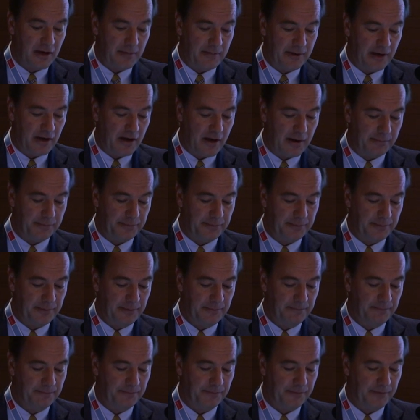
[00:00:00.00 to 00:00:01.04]
coming up.
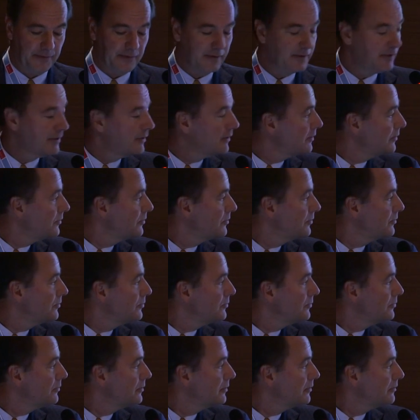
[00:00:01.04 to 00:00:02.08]

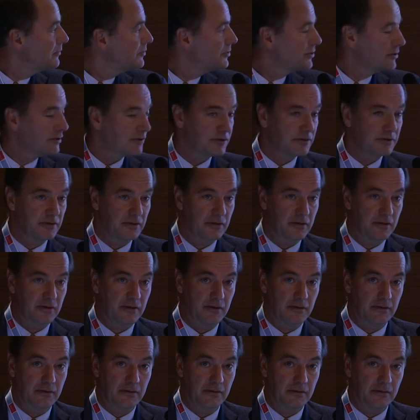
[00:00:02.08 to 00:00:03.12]
You just
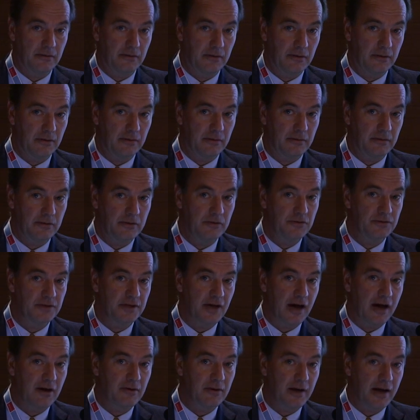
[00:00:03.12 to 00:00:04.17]
use
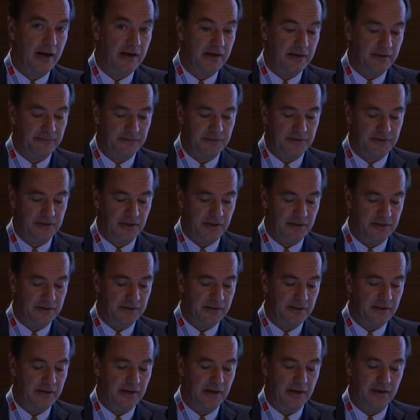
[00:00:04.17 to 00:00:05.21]
the outlining
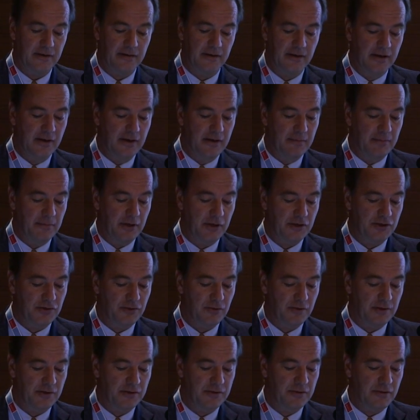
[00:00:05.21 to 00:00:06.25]
facility and make
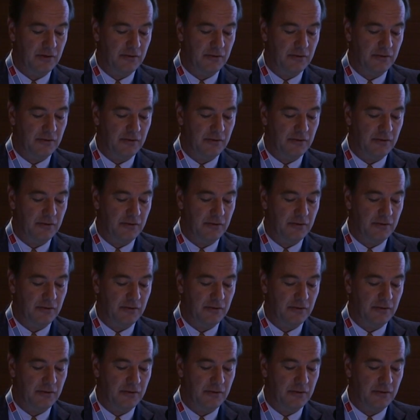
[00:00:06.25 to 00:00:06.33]
sure that